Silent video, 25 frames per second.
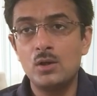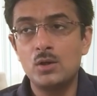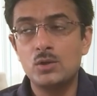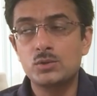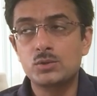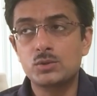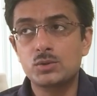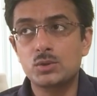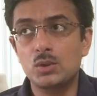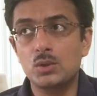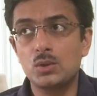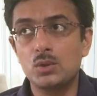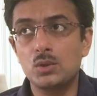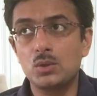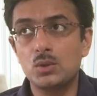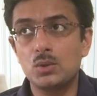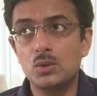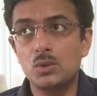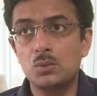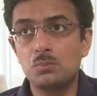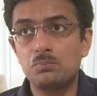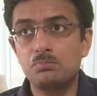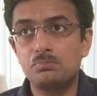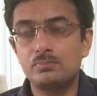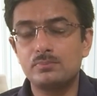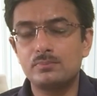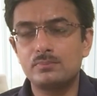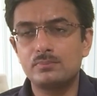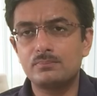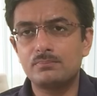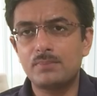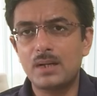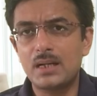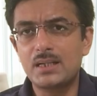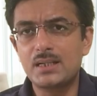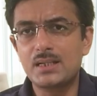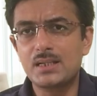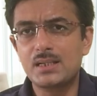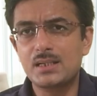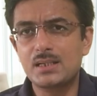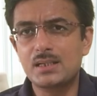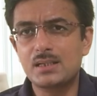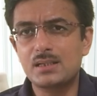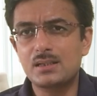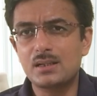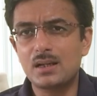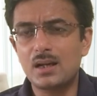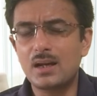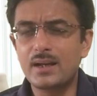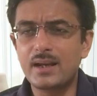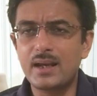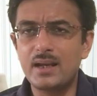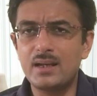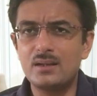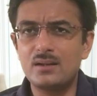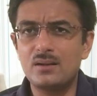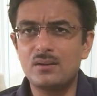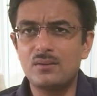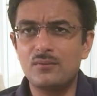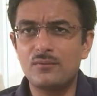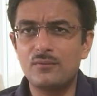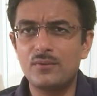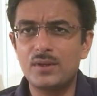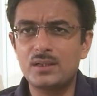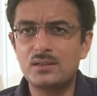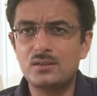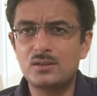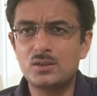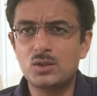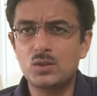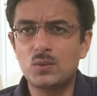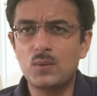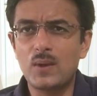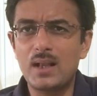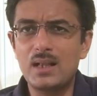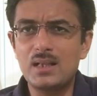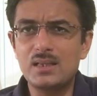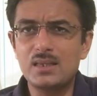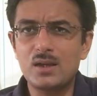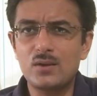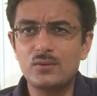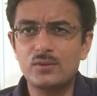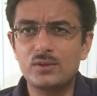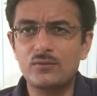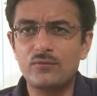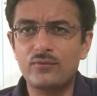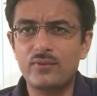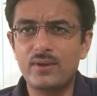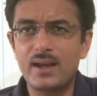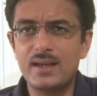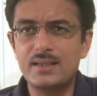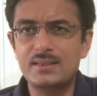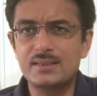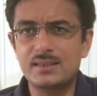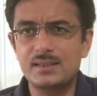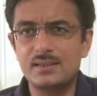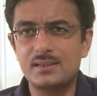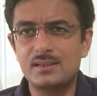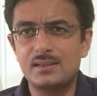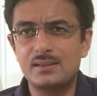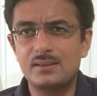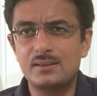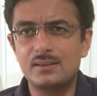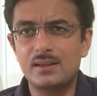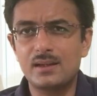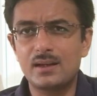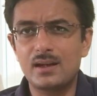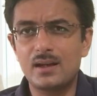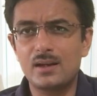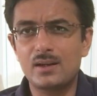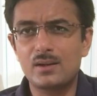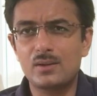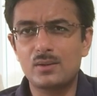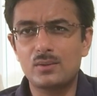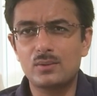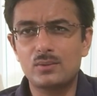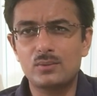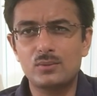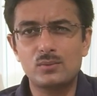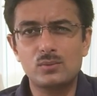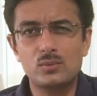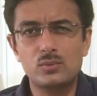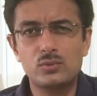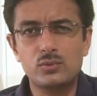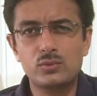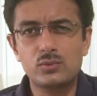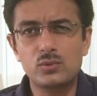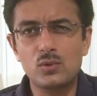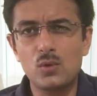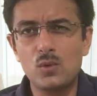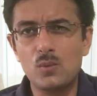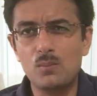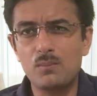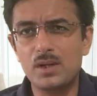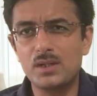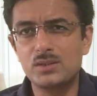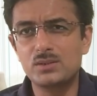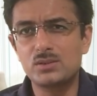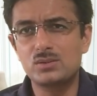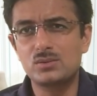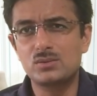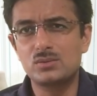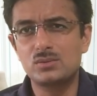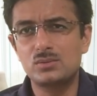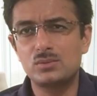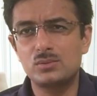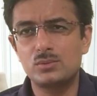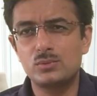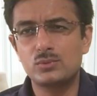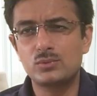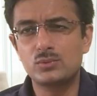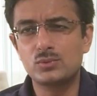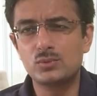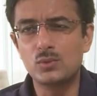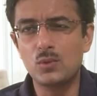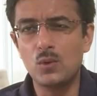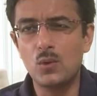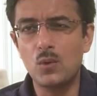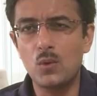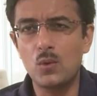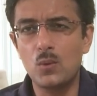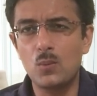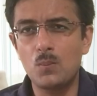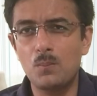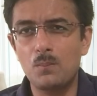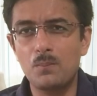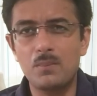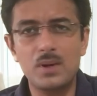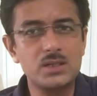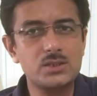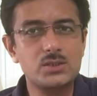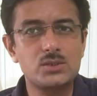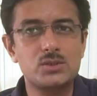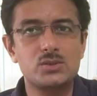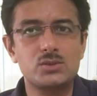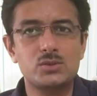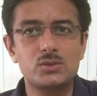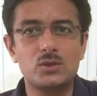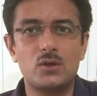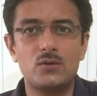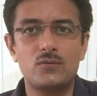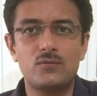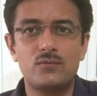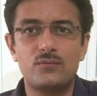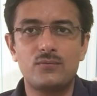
So, but again, with 12,000 pricing, there are so much of